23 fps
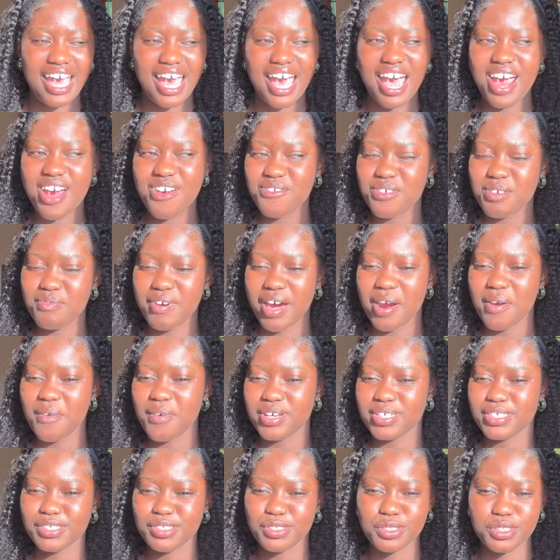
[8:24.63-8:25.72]
everybody
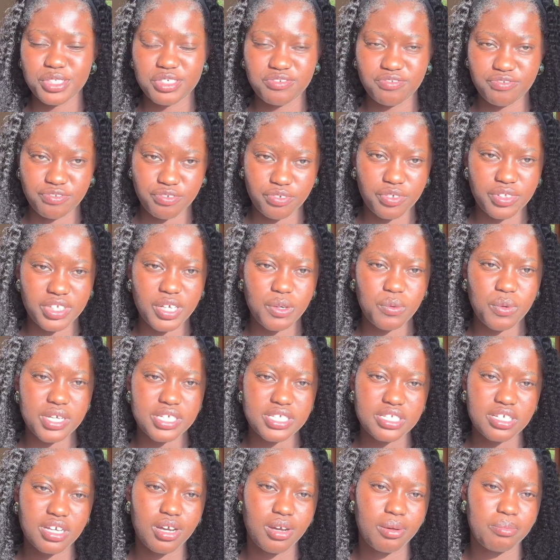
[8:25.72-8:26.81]
was using phone, it
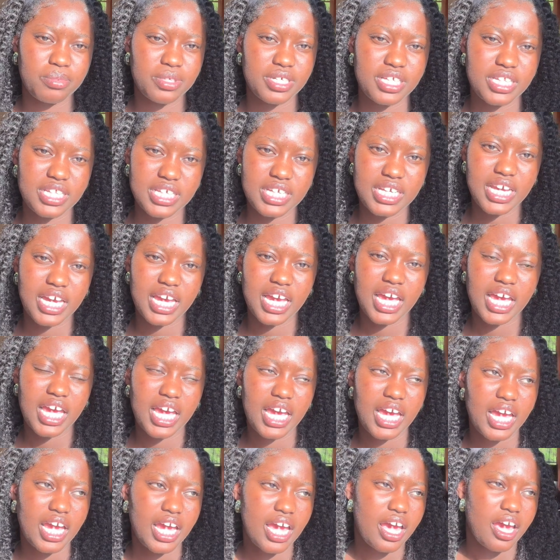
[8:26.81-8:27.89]
wasn't completely
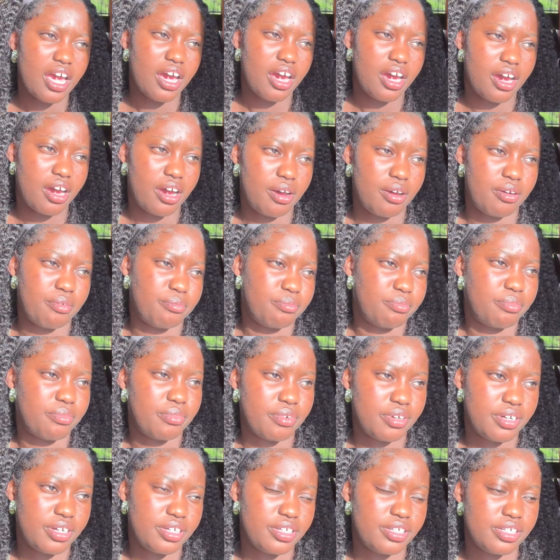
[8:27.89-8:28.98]
um
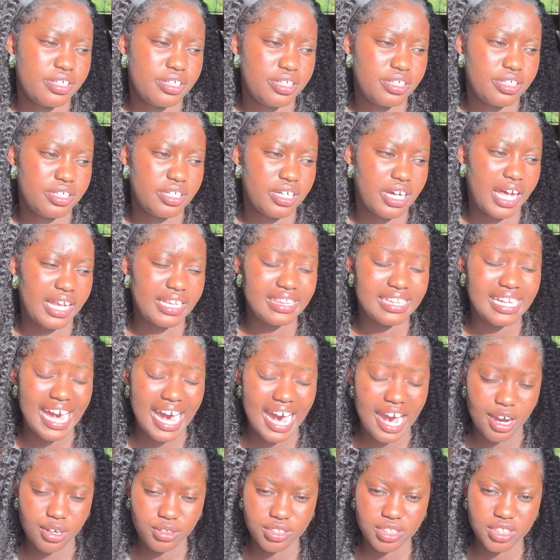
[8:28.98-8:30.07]

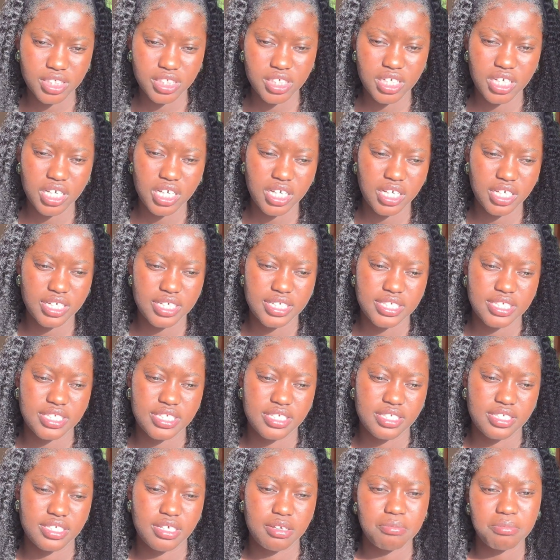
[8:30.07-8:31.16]
allowed, because
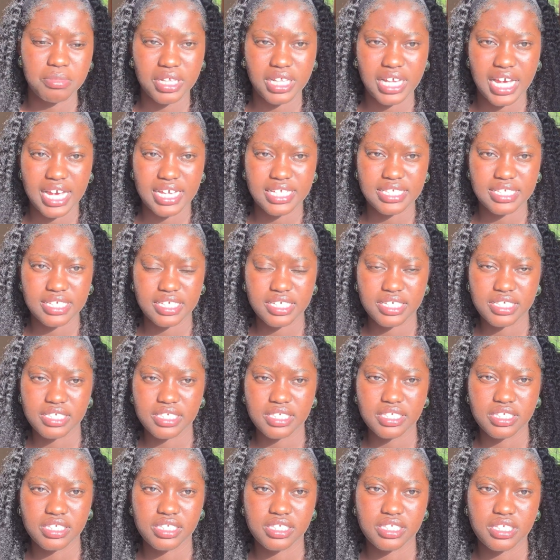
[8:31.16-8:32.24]
some
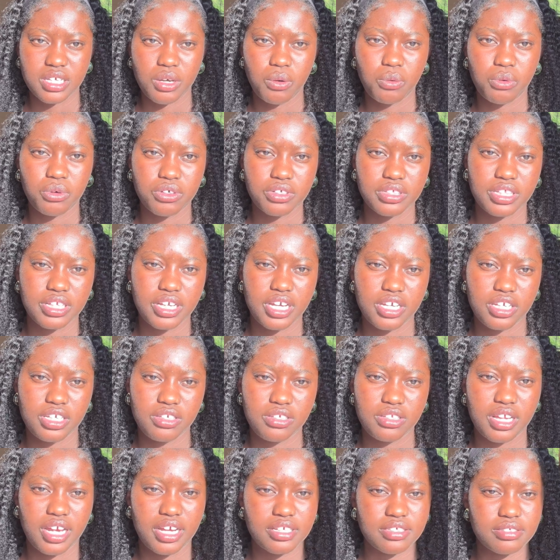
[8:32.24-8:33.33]
classes they won't like,
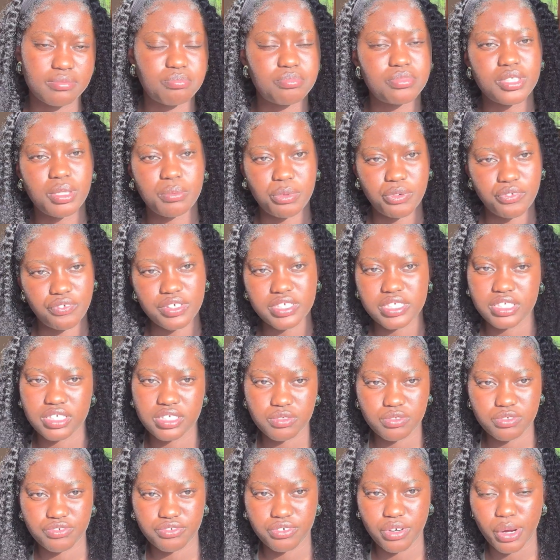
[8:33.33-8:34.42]
like the professors
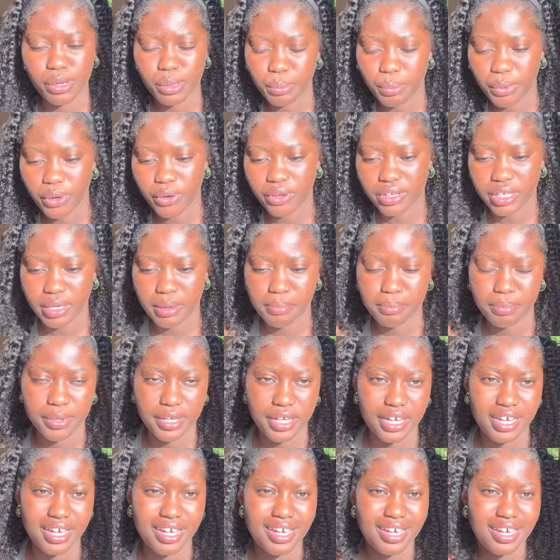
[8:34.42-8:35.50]
will frown upon it, but